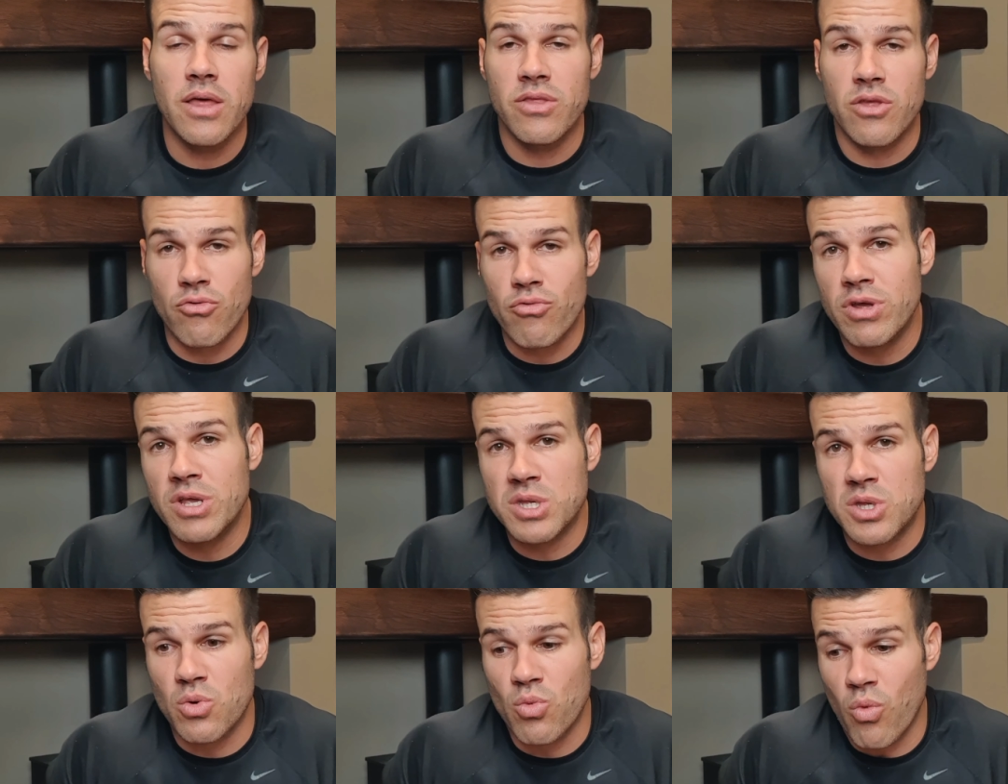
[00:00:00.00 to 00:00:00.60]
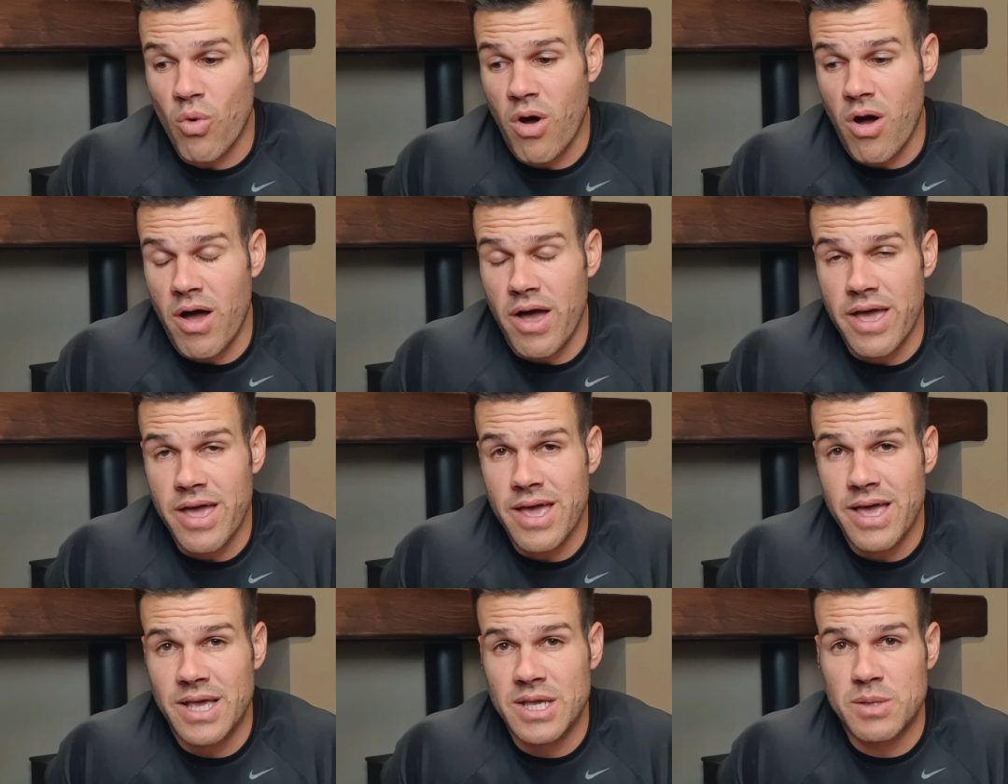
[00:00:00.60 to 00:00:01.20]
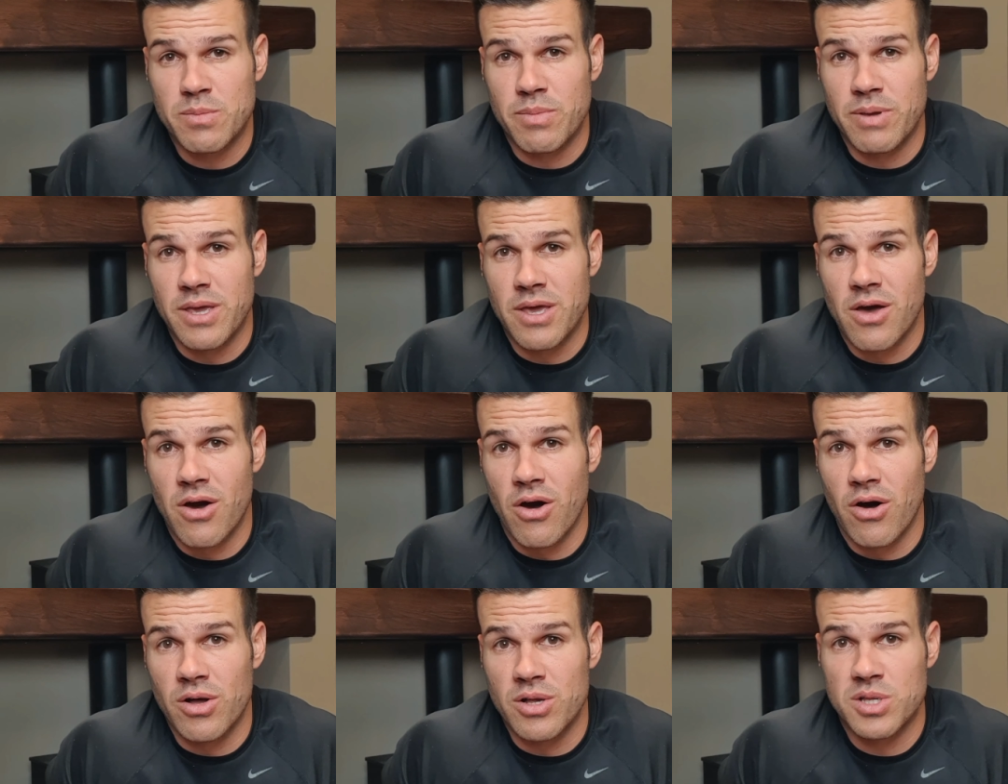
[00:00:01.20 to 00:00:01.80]
The reason why is
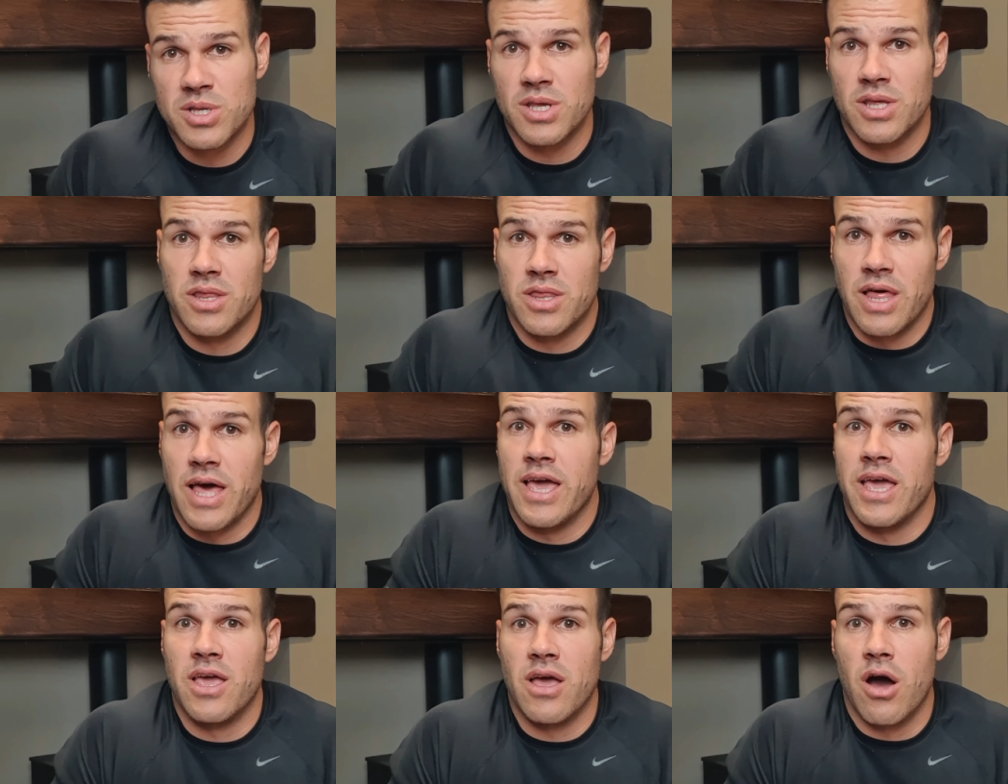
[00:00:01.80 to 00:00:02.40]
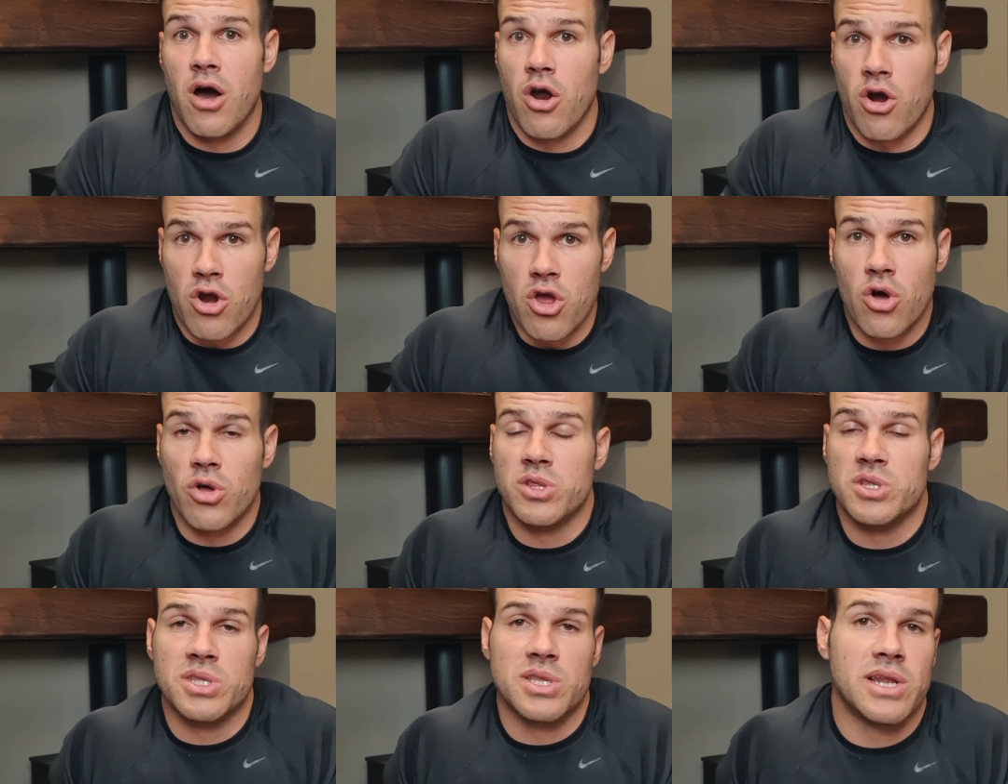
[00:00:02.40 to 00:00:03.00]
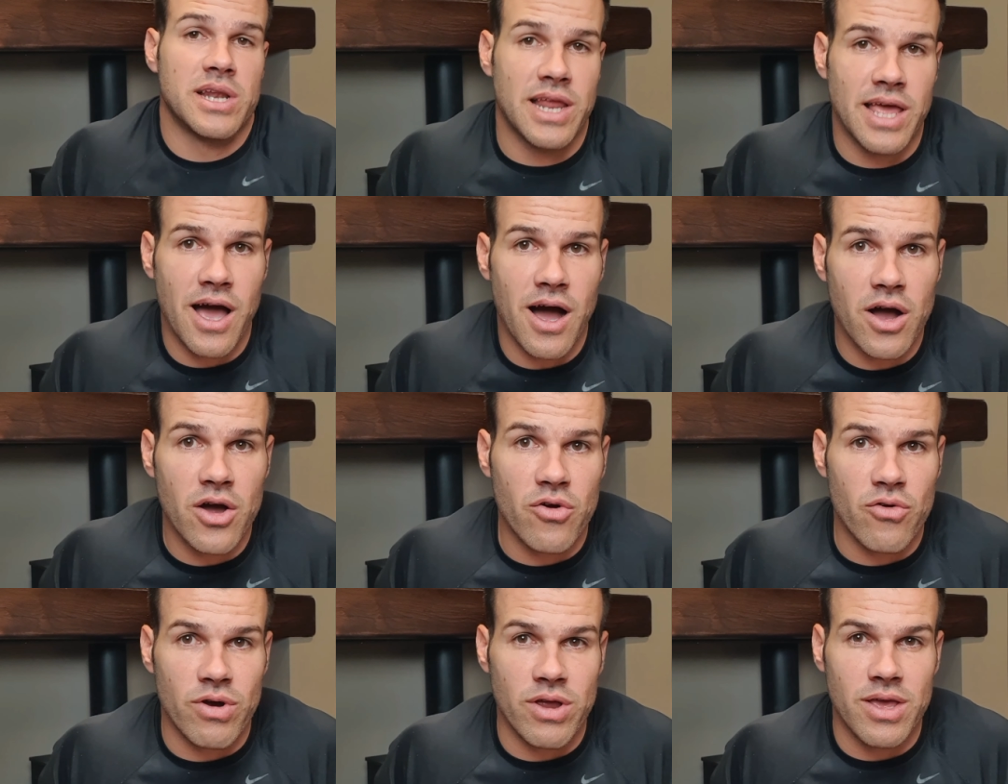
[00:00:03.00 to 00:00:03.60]
because they are constantly
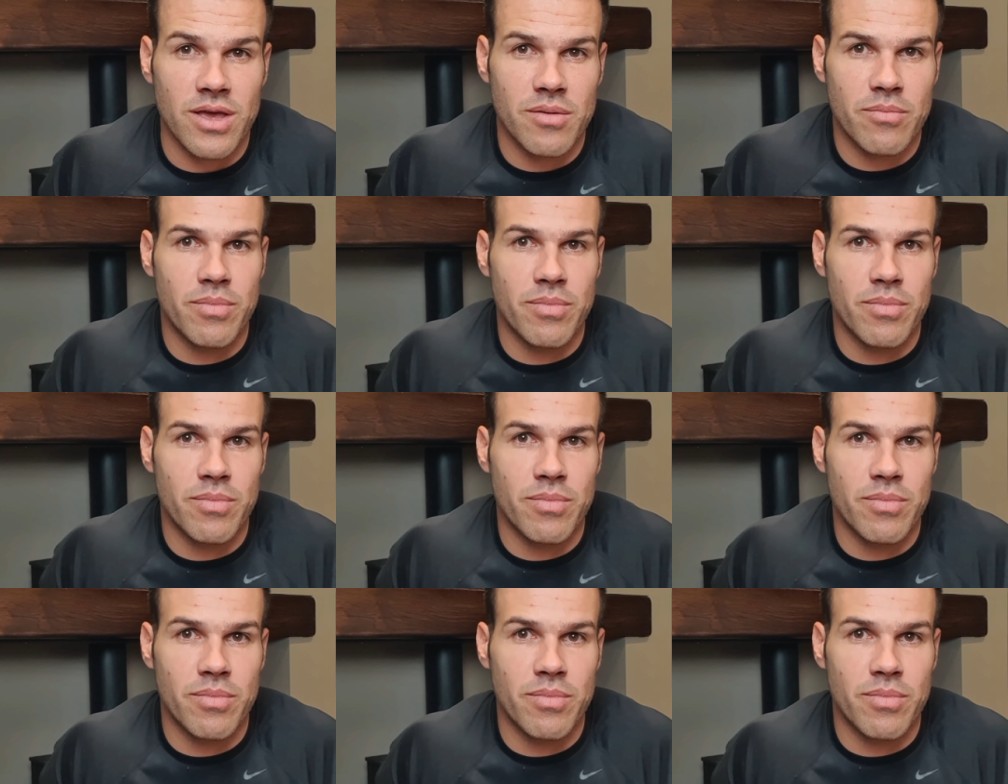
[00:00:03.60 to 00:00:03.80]
hungry.